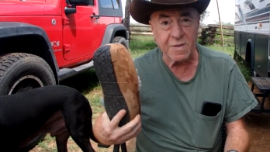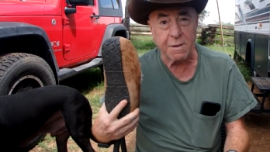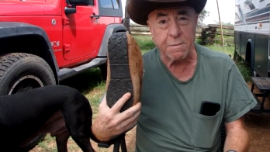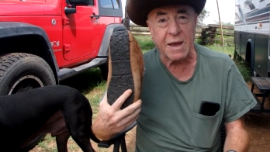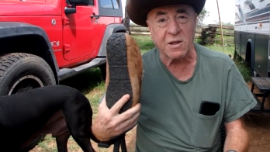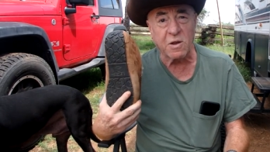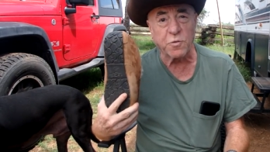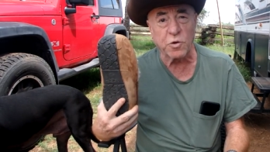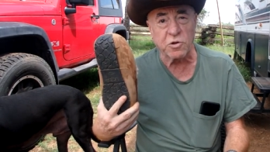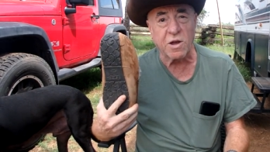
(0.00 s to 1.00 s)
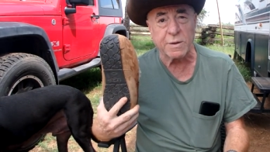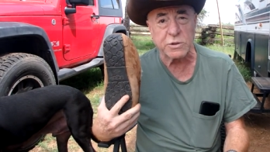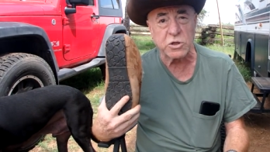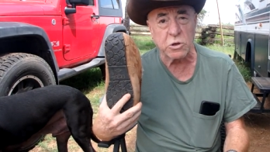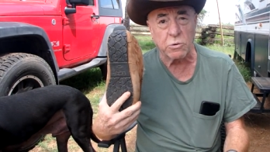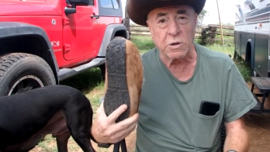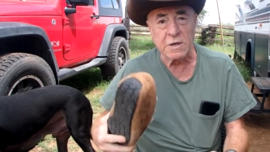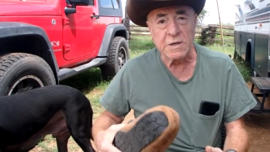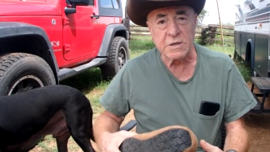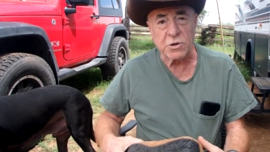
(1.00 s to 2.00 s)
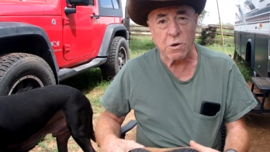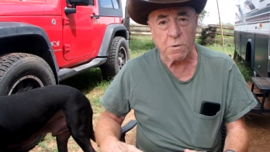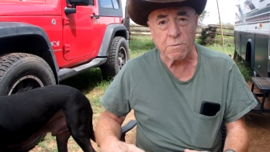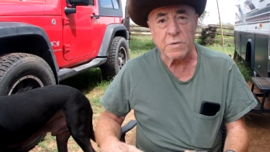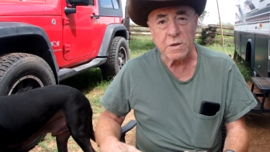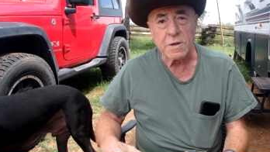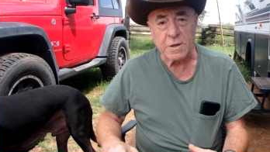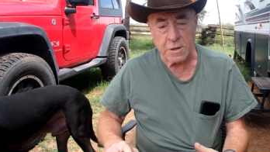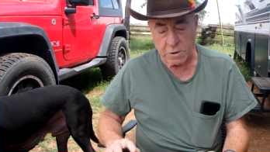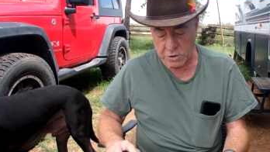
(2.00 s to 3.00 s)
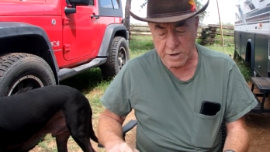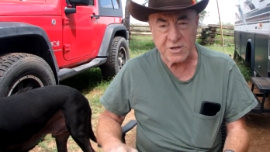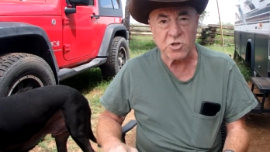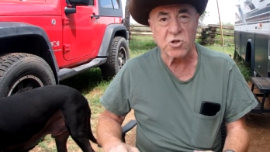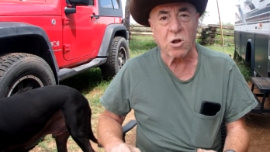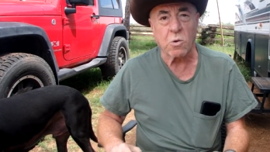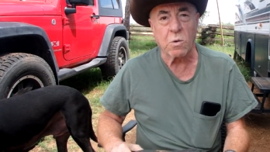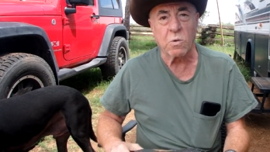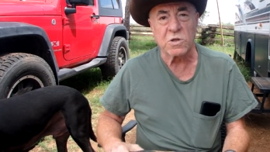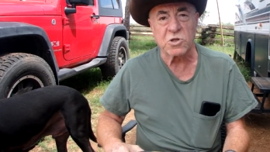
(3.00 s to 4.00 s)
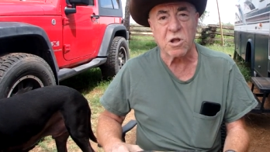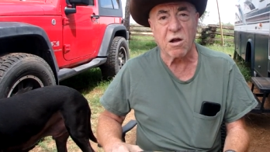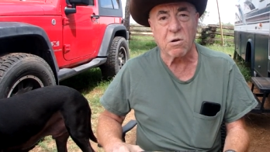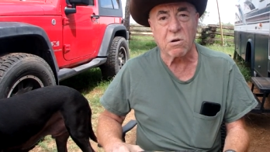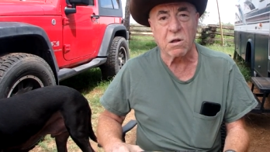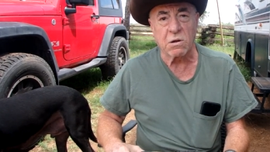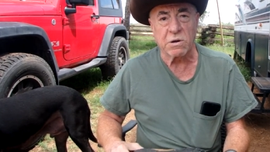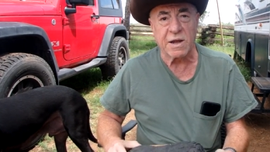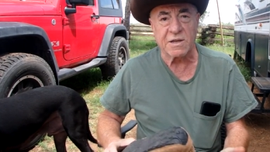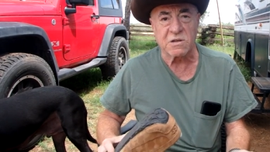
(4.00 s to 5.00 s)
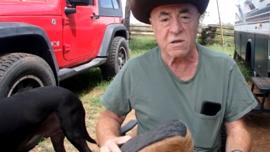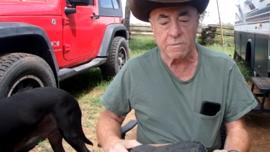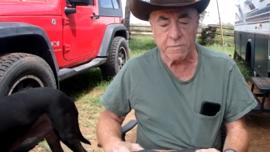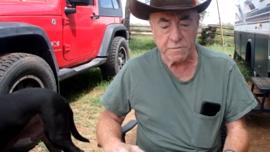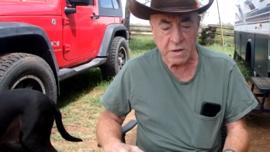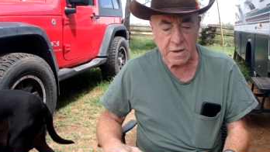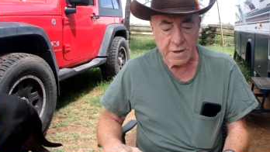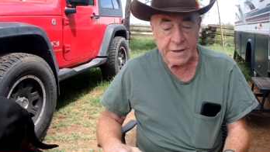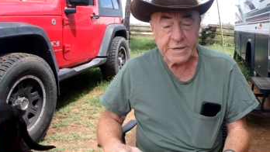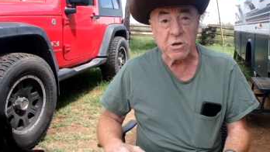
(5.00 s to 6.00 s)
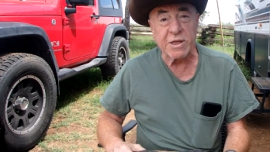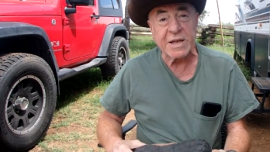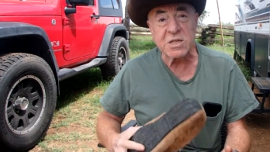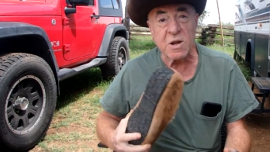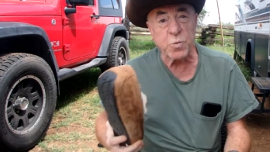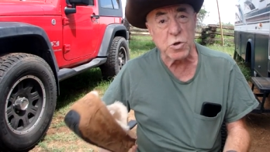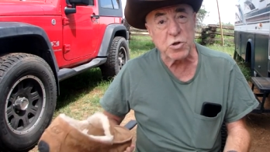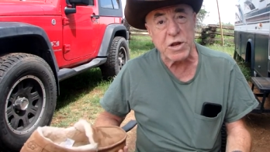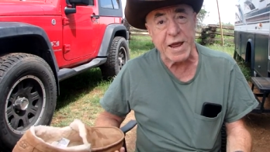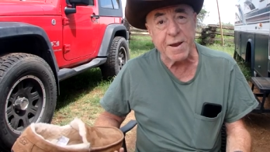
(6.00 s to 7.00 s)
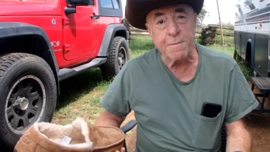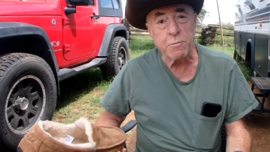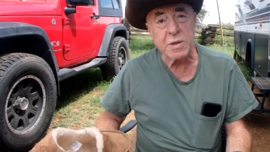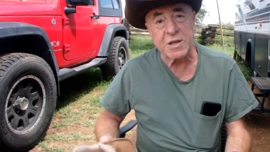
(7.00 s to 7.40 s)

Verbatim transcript: They make different types, too, so you know, you're not stuck with one style, color, and that's it. So that's it for today.